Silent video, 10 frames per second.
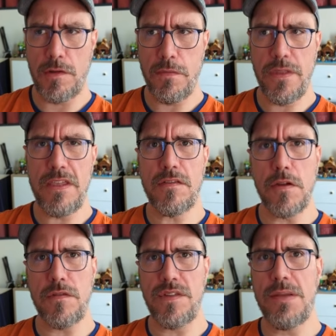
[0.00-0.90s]
these
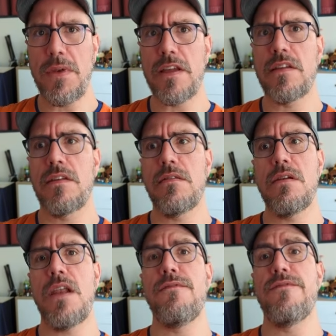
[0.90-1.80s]
don't seem like
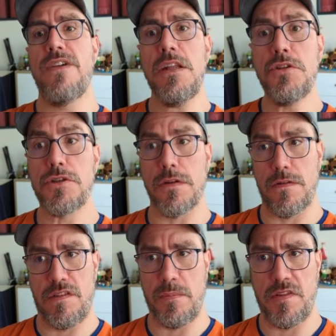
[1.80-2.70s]
adventures
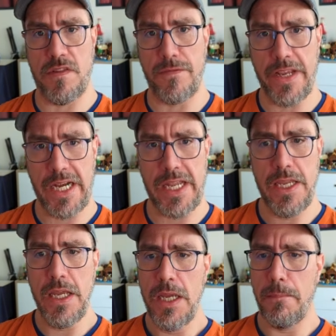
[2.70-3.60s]
specifically,
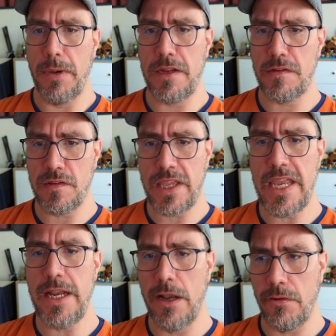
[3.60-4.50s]
but it's just
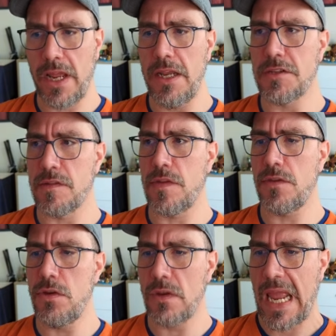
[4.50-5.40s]
keyed locations
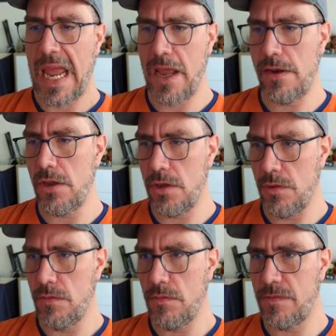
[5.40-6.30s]
that you can
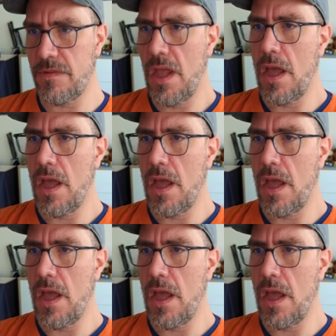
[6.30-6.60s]
use.